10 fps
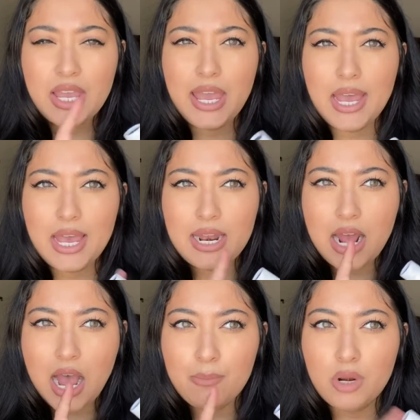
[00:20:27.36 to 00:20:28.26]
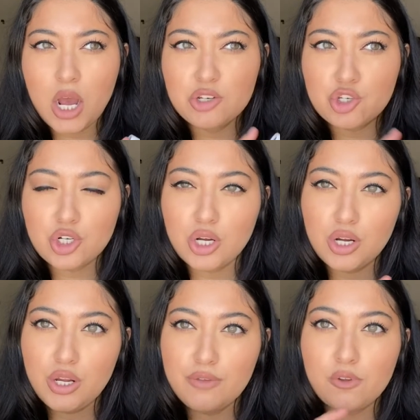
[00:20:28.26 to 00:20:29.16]
And I'm not
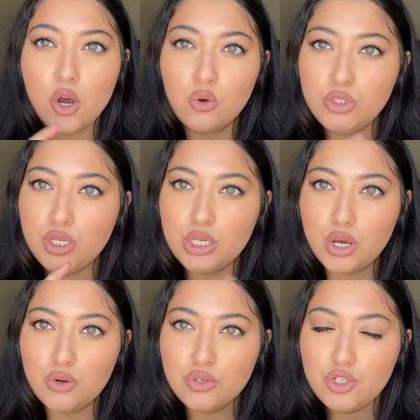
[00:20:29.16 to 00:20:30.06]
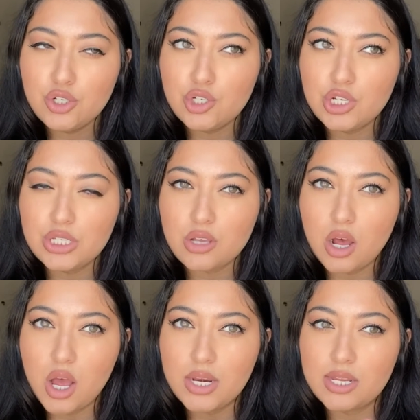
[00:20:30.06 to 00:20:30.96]
sure if Eau de Yosh, she's
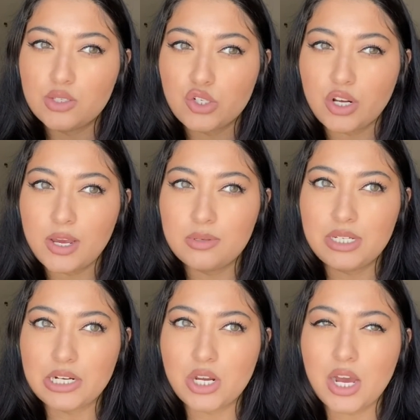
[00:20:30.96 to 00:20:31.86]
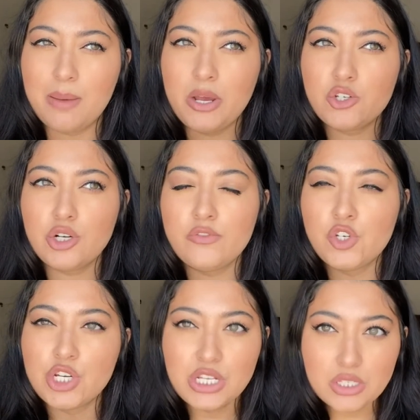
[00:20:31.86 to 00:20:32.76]
on Instagram and TikTok, I'm not sure if
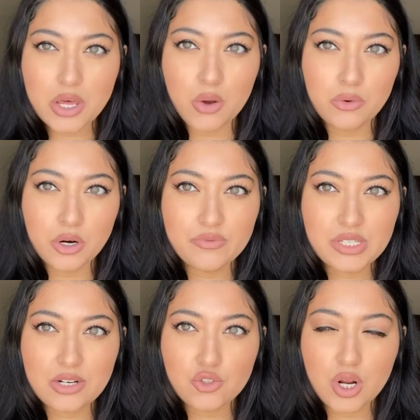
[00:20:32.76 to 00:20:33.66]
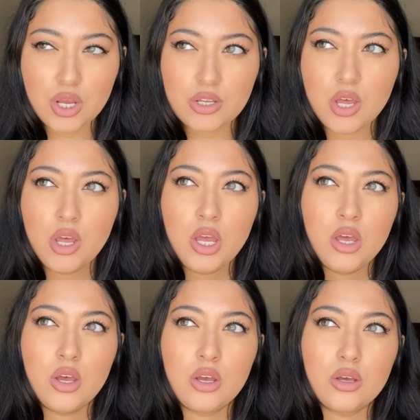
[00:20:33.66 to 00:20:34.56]
she's the owner of Scent Trunk
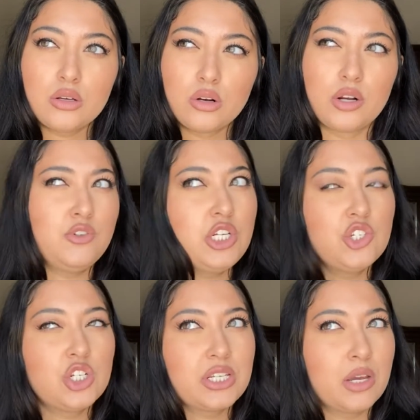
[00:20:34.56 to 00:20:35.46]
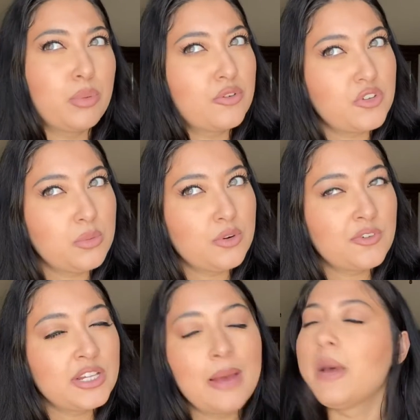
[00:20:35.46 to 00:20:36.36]
or if she's just like a perfumer
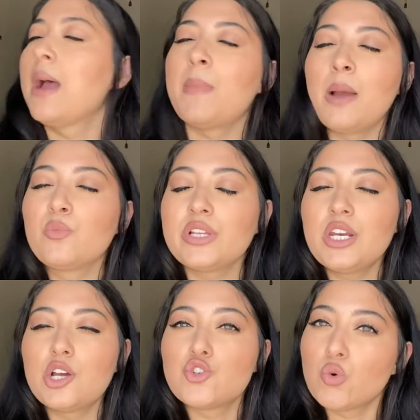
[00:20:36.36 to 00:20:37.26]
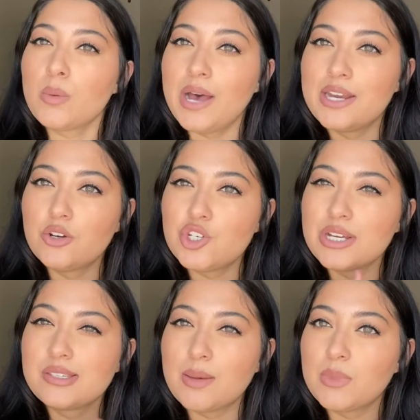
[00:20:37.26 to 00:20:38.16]
for them. I'm, I'm really not sure, but I know she
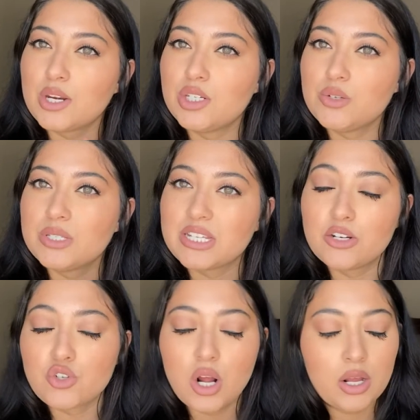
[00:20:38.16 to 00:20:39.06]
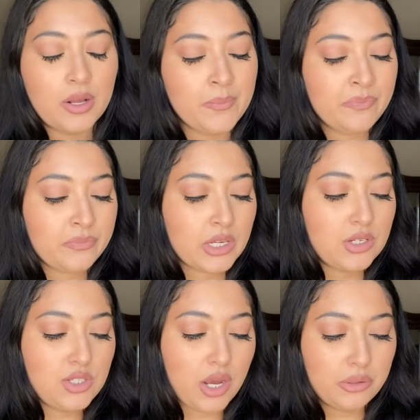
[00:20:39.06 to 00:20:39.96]
has something to do with Scent Trunk.
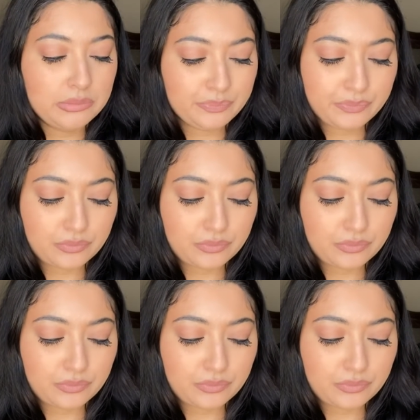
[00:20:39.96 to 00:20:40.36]
So